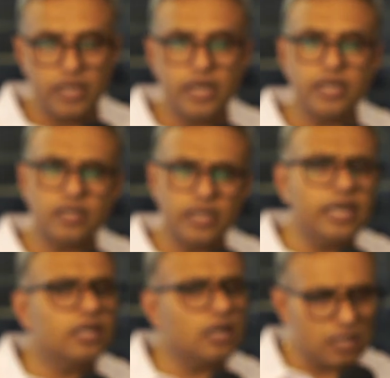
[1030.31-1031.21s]

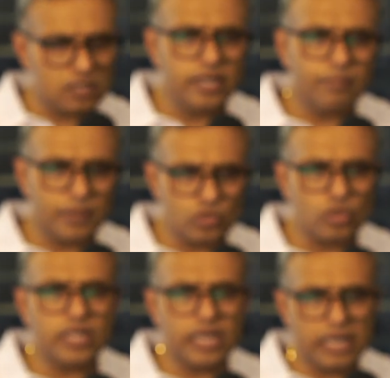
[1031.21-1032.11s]
It largely depends
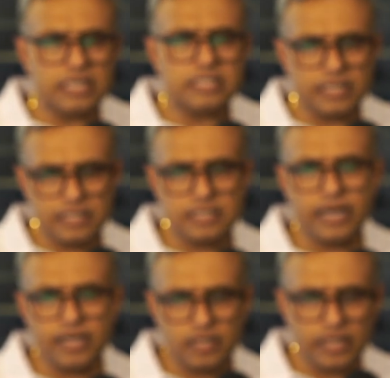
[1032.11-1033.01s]
on the age, sex,
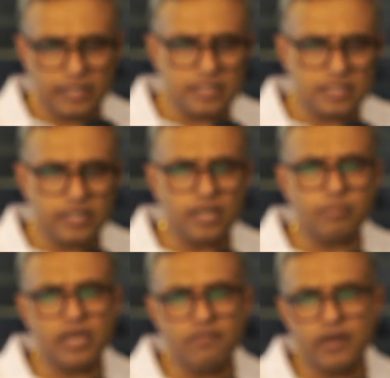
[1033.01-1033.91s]
height, and ethnicity, and
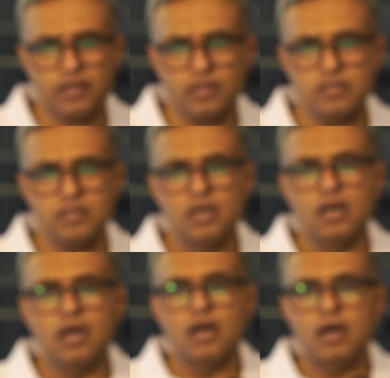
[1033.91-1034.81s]
many factors
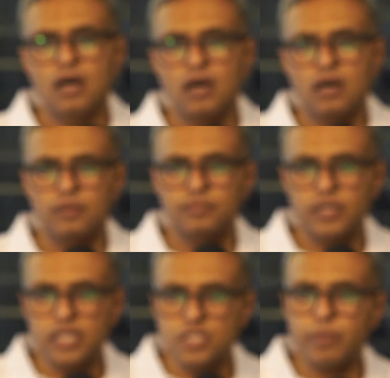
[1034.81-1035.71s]

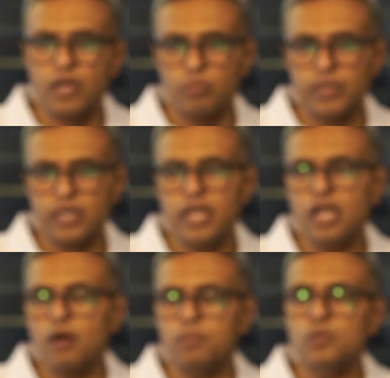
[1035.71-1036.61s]
in spirometry
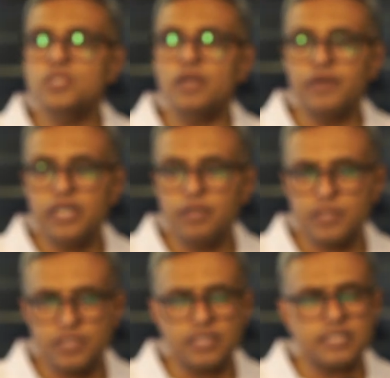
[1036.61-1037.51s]
up to
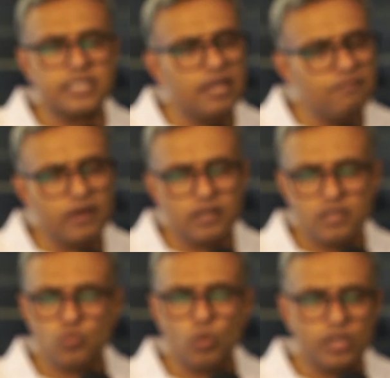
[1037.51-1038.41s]
70%. The same
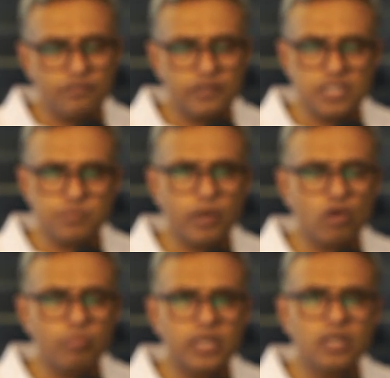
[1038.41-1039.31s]
factors what affect the
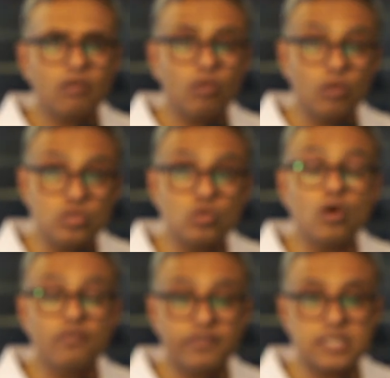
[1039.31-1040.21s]
spirometer also
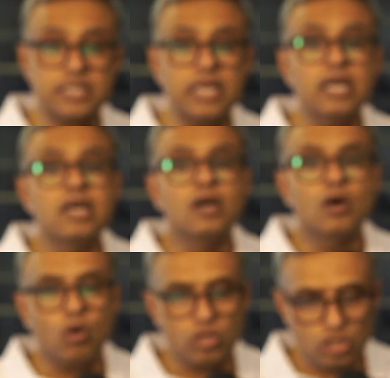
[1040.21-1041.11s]
affects the
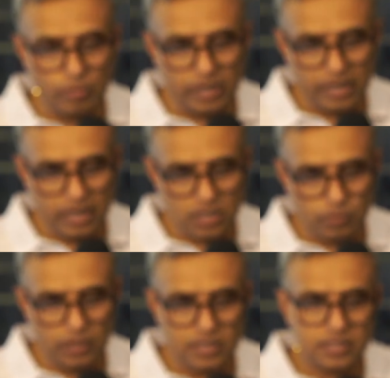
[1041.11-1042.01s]
oscillometry as
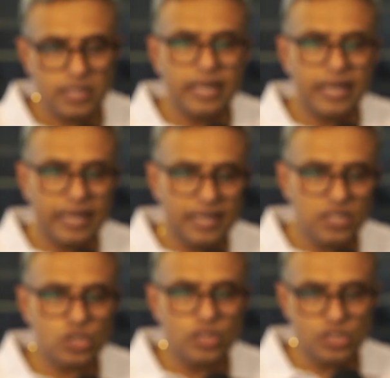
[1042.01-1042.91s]
well as
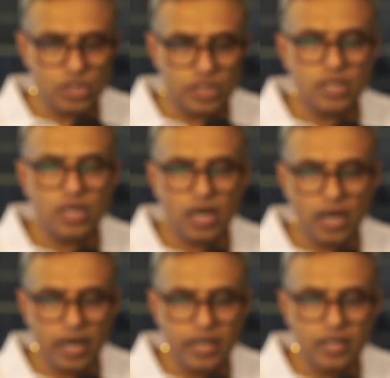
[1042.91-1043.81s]
age, gender,
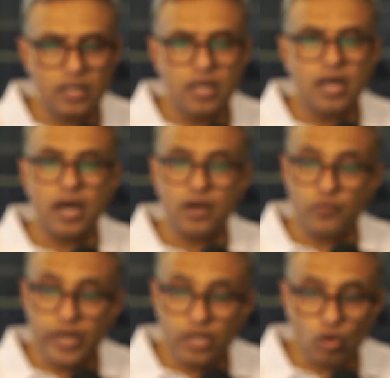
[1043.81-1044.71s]
height, and
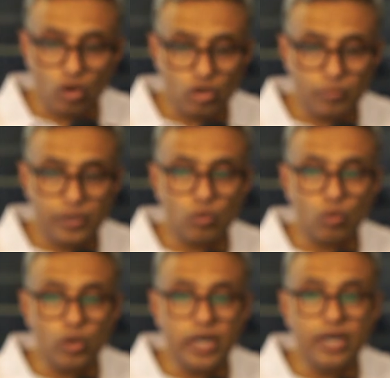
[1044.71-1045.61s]
weight contribute
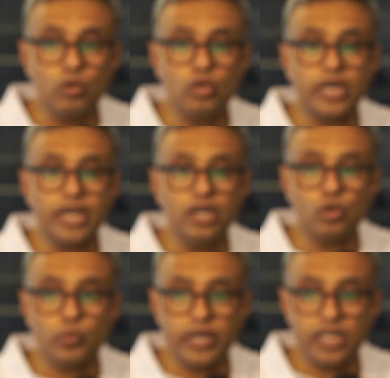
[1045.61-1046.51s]
only to 10
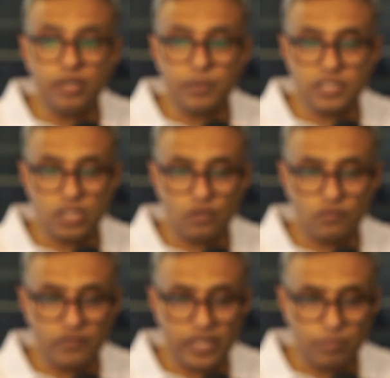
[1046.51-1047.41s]
to 20% of
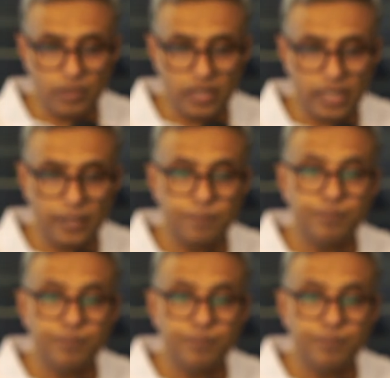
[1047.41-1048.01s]
the variability.